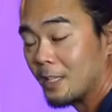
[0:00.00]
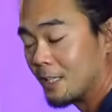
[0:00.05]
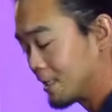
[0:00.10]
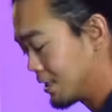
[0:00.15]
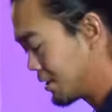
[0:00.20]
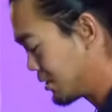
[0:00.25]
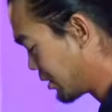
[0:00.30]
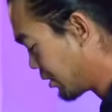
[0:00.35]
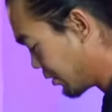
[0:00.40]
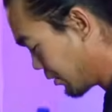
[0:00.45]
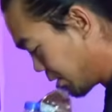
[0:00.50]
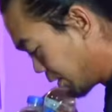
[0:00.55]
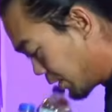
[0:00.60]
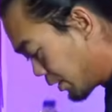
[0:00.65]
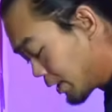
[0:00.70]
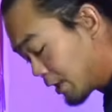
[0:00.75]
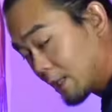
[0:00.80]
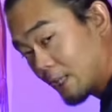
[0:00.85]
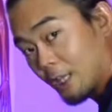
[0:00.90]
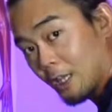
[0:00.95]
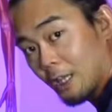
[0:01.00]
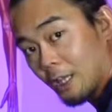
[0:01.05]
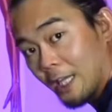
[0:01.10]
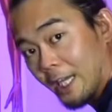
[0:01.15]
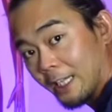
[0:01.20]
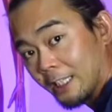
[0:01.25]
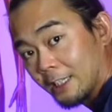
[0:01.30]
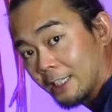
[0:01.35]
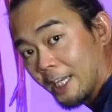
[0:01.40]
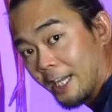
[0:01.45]
So
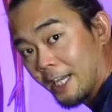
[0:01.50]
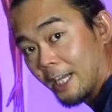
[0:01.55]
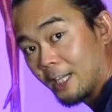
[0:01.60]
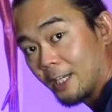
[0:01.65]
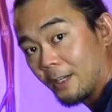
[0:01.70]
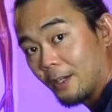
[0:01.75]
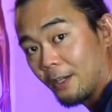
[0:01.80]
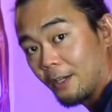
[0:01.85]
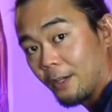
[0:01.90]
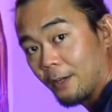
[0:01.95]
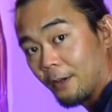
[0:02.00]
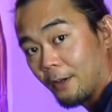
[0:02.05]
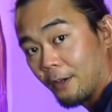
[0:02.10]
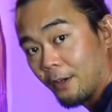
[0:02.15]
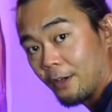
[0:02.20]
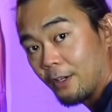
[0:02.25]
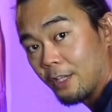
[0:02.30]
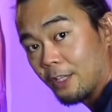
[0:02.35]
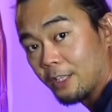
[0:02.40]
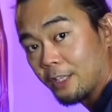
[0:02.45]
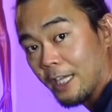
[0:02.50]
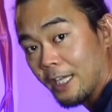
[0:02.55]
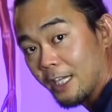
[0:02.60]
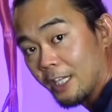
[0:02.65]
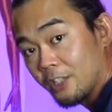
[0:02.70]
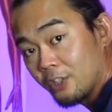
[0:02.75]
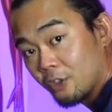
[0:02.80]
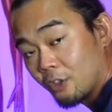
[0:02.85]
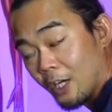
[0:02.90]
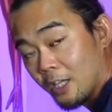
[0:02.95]
like that. That
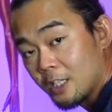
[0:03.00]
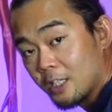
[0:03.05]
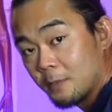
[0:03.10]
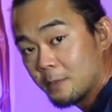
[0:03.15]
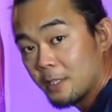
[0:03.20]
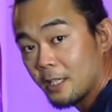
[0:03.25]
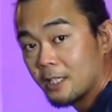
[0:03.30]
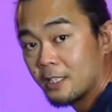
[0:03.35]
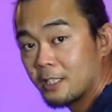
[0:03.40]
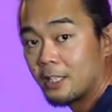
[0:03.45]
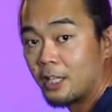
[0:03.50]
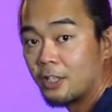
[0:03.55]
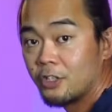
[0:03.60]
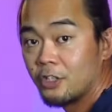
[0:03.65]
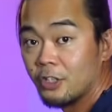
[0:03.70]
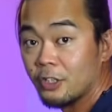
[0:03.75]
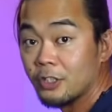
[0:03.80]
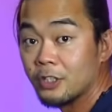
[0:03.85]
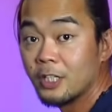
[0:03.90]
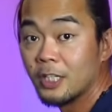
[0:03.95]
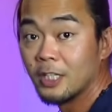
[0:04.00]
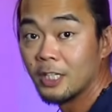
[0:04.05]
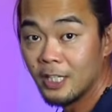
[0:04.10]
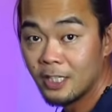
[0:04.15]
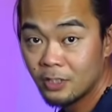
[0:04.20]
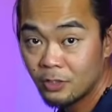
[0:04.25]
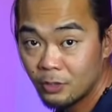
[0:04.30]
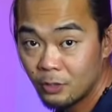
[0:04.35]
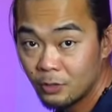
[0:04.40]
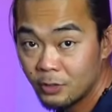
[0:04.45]
is triceps extensions. Let's
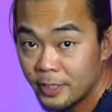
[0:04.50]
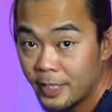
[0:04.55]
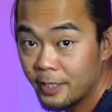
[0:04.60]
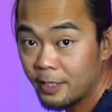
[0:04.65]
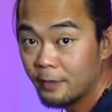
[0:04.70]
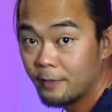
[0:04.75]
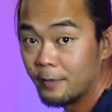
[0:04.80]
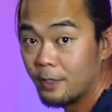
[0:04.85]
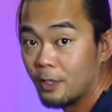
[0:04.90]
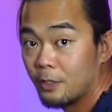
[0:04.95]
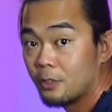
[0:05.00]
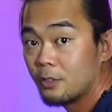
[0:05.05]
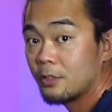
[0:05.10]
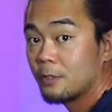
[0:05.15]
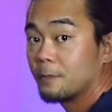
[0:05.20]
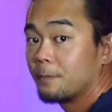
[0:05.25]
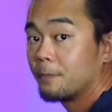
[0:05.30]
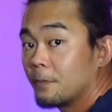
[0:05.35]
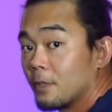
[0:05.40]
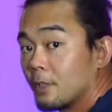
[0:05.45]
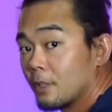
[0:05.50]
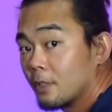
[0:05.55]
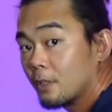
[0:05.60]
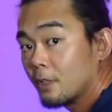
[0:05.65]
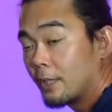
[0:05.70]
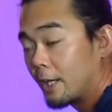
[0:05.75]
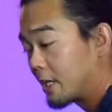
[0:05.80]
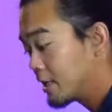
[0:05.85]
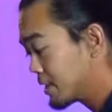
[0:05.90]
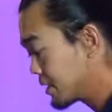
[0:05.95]
do 10 of those.
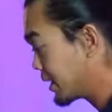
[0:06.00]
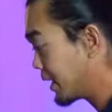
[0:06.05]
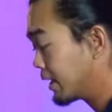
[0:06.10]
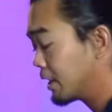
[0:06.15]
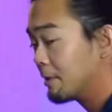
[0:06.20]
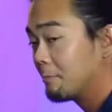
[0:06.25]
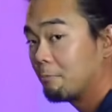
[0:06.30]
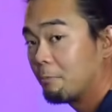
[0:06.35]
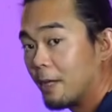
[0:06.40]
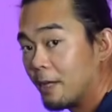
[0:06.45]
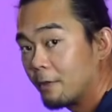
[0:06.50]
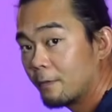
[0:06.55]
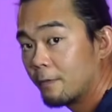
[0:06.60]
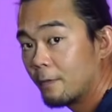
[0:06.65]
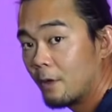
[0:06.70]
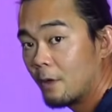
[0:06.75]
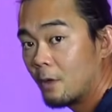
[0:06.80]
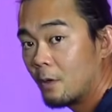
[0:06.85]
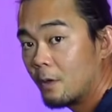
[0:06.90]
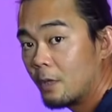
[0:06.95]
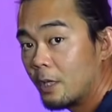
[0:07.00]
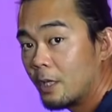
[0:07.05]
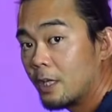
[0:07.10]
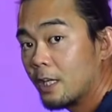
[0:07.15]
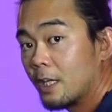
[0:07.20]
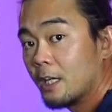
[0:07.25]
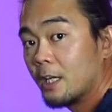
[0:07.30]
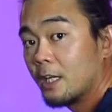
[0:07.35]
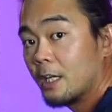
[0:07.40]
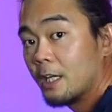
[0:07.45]
Okay, slightly bent forward.
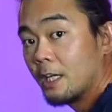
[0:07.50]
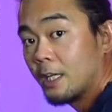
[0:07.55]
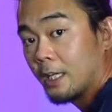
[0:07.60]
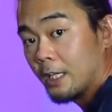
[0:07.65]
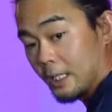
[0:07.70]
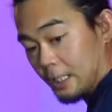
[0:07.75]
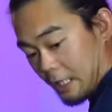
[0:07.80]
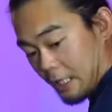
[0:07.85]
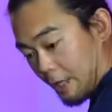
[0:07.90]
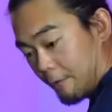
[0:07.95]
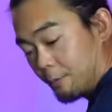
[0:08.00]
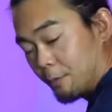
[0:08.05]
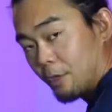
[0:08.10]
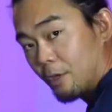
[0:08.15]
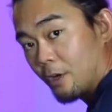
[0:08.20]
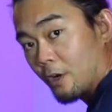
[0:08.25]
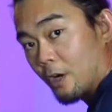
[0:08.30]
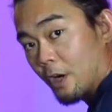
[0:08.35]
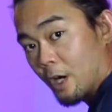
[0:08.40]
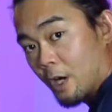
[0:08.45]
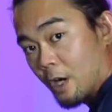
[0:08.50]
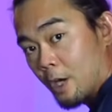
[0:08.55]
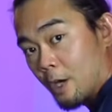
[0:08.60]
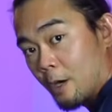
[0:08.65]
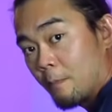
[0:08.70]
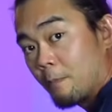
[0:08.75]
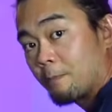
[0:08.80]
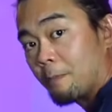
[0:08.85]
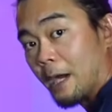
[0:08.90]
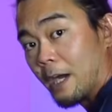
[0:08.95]
Keep your
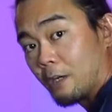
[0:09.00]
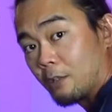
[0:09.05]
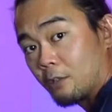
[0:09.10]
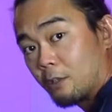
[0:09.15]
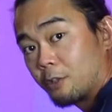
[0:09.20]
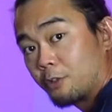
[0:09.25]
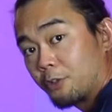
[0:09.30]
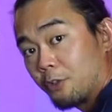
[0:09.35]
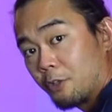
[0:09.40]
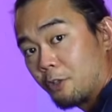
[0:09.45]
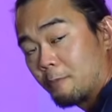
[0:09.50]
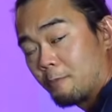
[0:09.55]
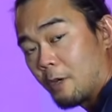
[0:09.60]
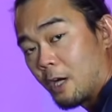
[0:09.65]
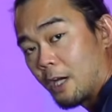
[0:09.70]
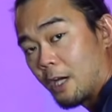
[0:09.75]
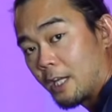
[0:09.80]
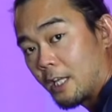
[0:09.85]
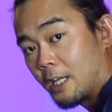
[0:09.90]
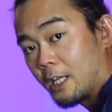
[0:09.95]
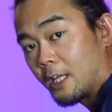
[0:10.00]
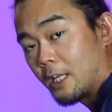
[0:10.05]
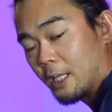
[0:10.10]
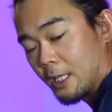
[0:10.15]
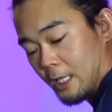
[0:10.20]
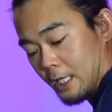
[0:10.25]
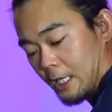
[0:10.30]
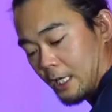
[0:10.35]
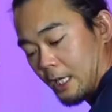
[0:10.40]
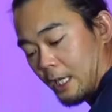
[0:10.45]
arm parallel to your body
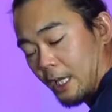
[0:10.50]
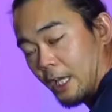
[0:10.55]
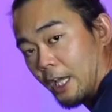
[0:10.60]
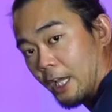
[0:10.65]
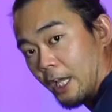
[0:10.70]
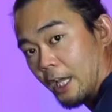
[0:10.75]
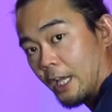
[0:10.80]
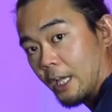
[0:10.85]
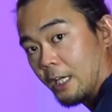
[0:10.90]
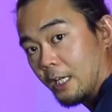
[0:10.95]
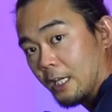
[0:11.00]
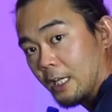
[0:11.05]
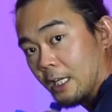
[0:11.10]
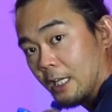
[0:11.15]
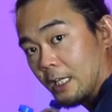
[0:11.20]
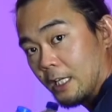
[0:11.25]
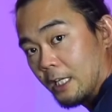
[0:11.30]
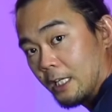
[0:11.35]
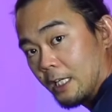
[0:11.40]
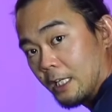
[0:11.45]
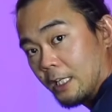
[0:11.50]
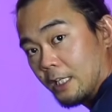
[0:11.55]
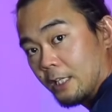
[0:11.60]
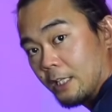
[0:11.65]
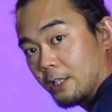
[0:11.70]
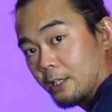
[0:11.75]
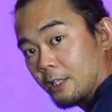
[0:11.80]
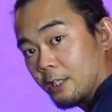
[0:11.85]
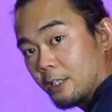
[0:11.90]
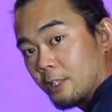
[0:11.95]
and
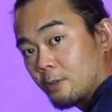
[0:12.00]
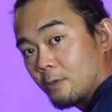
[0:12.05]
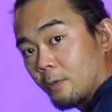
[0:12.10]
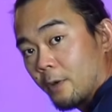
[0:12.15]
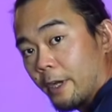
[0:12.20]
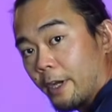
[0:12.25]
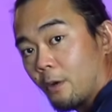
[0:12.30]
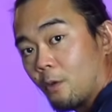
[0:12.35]
this way.